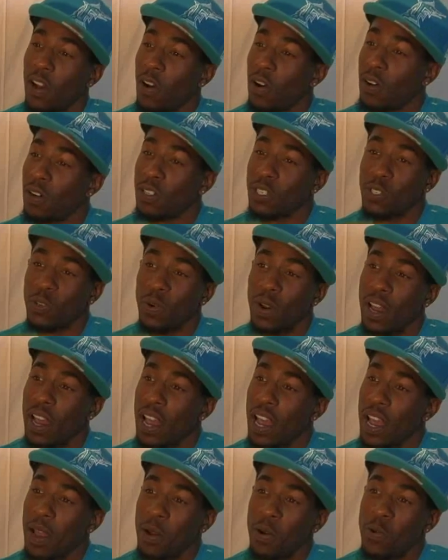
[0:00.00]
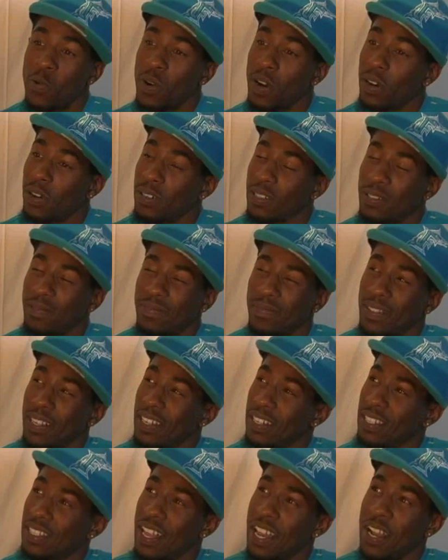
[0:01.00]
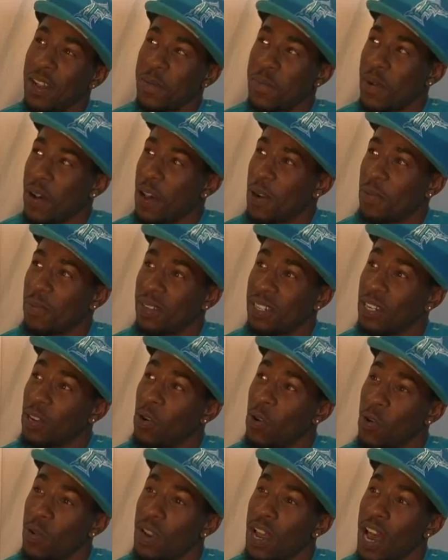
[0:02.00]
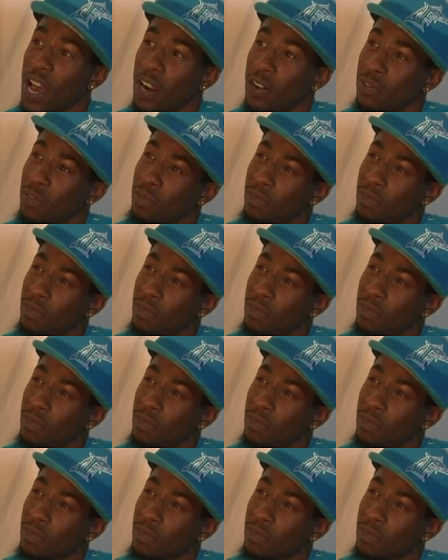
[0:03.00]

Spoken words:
Also, I had, who else? Let's think about them. It's a whole lot of